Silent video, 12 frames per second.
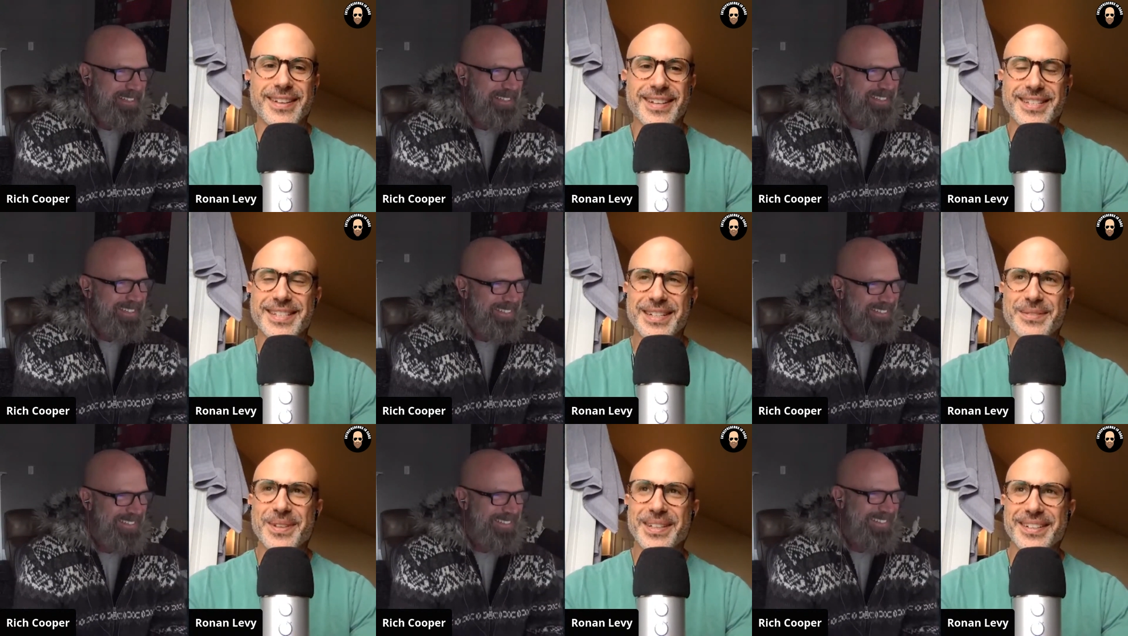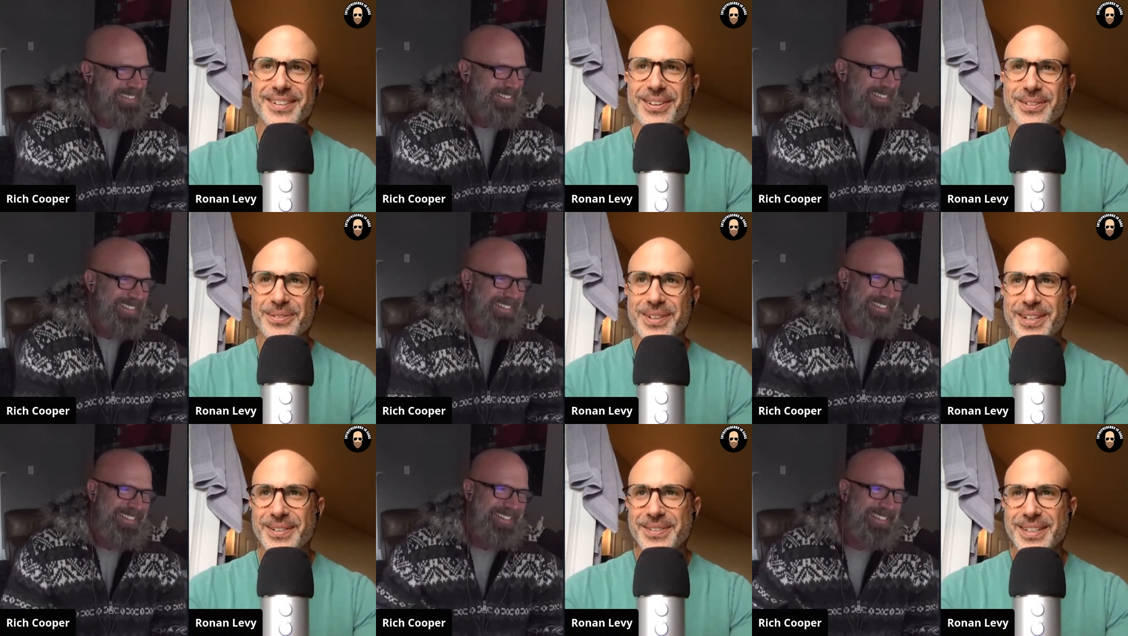Speaker 1: a, six million dollar
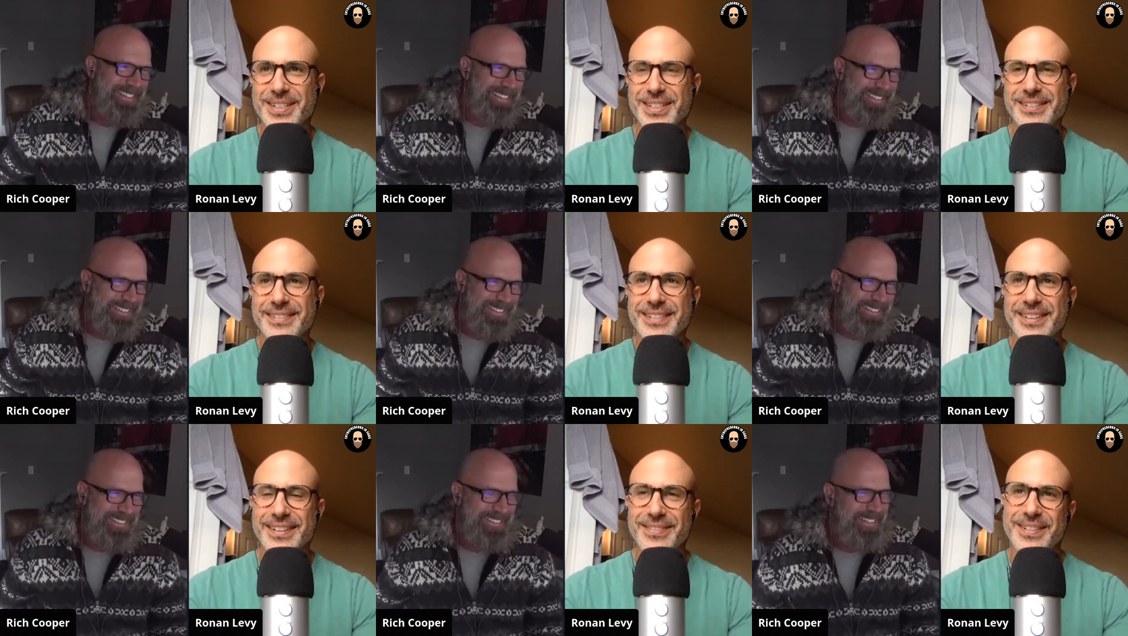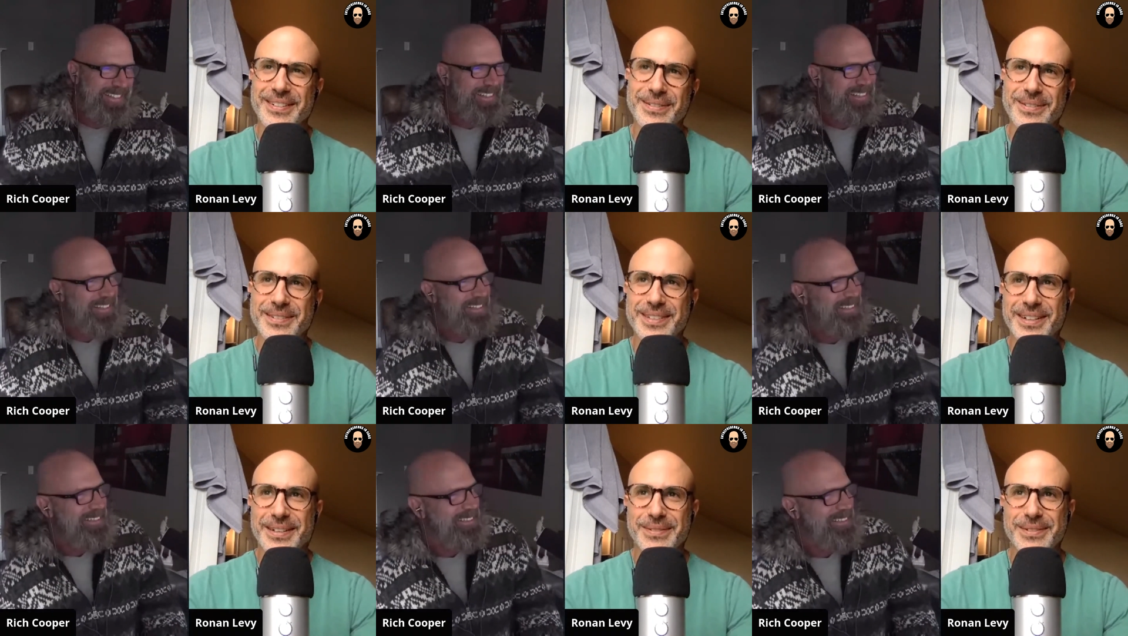valuation. I think you were
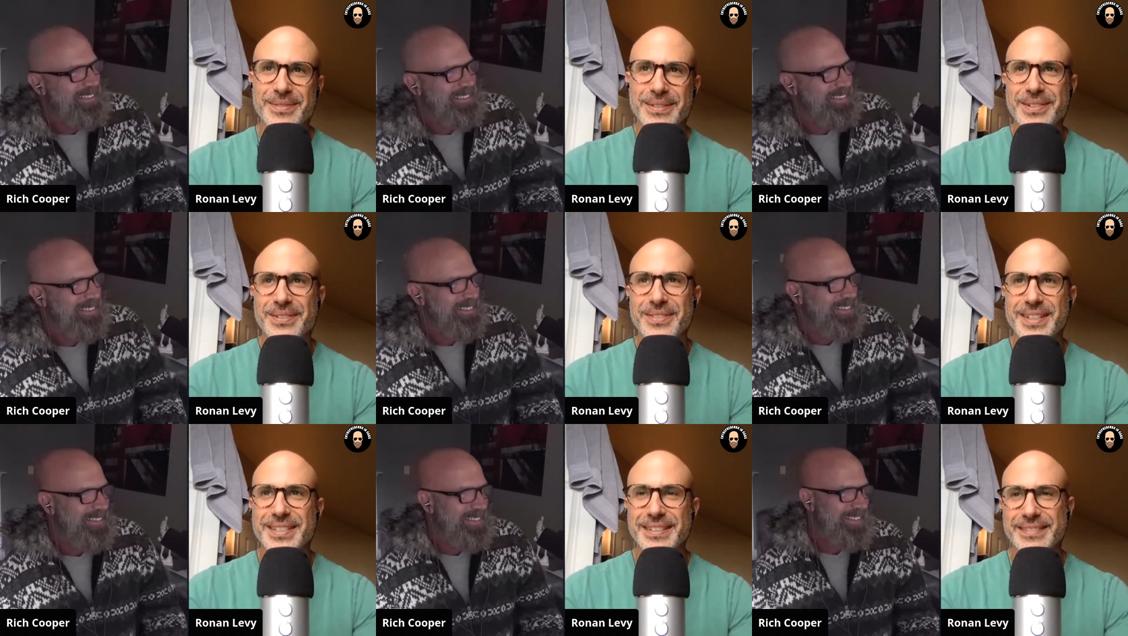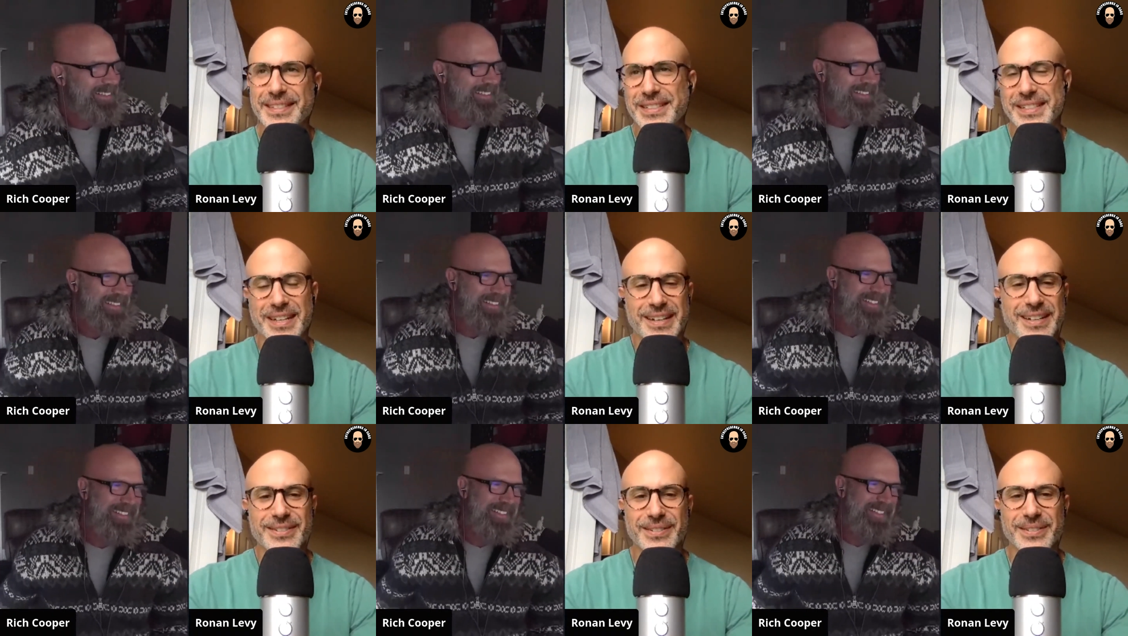talking about maybe investing, let's say, a
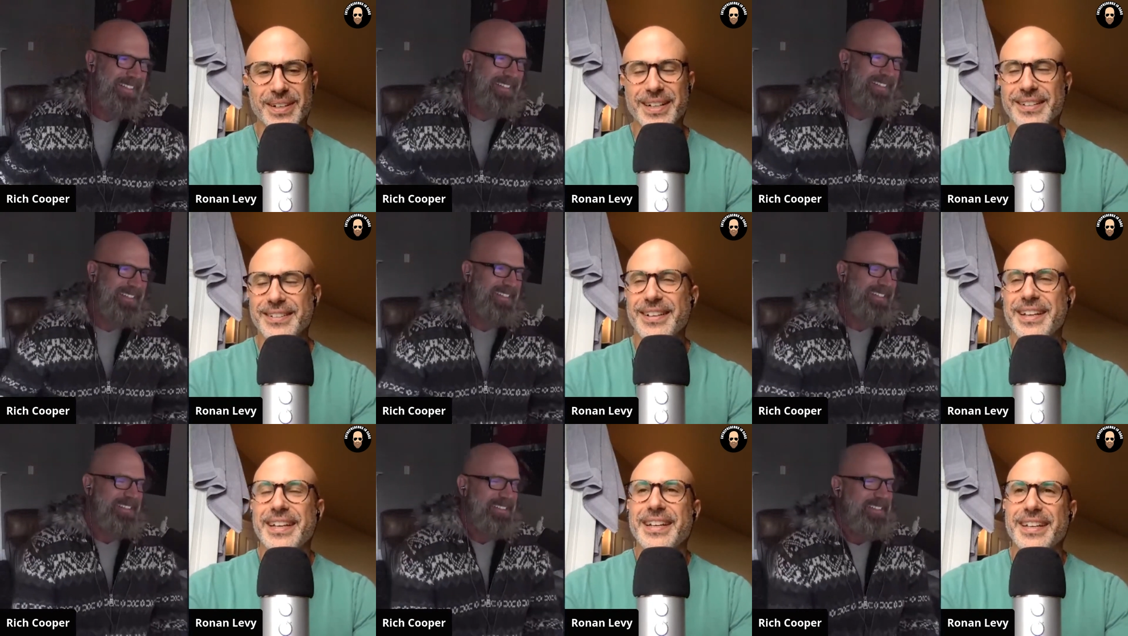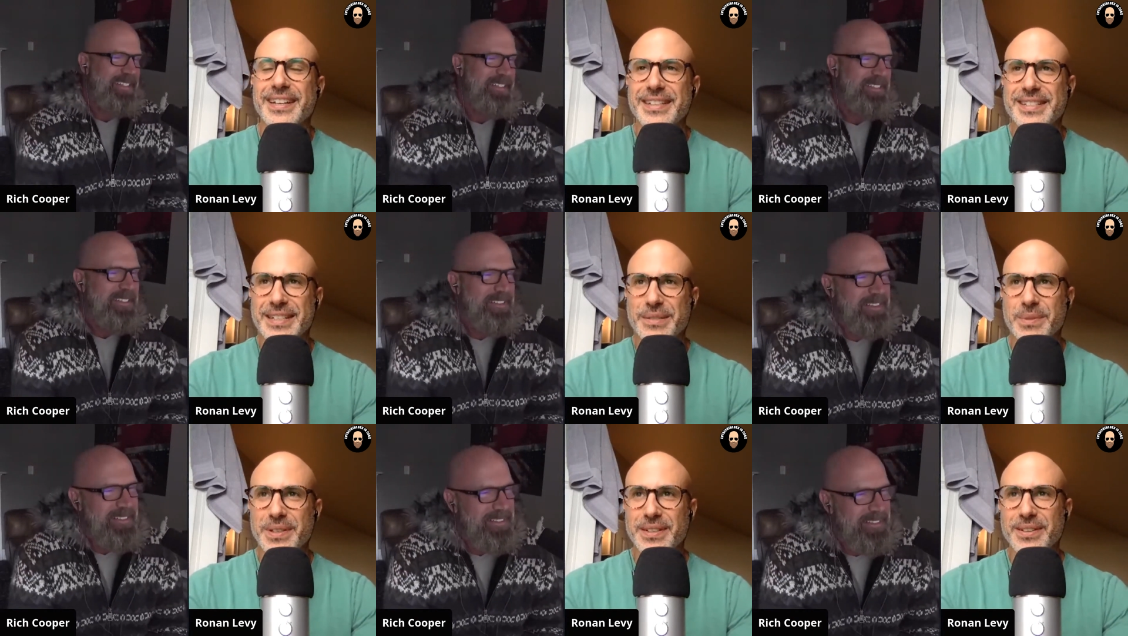hundred grand, yeah. and a six
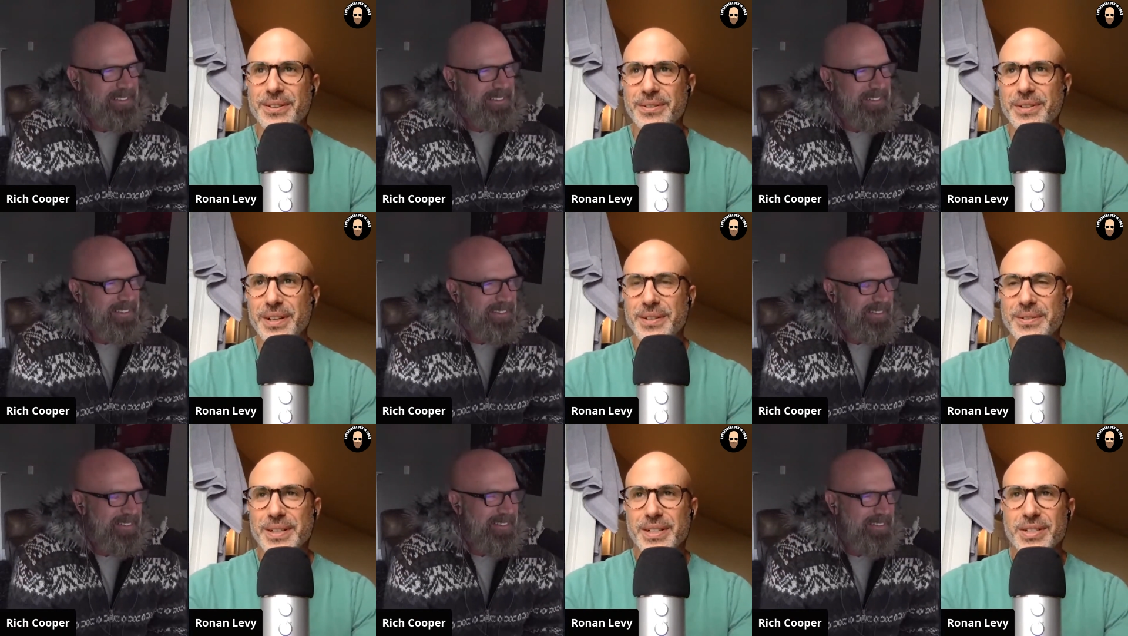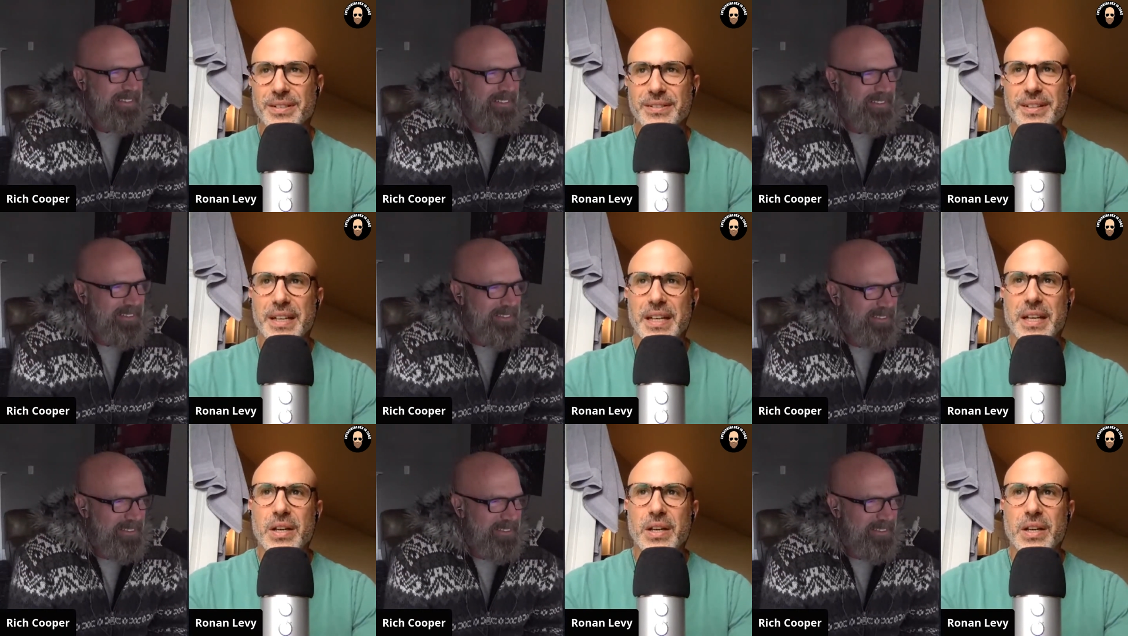million dollar valuation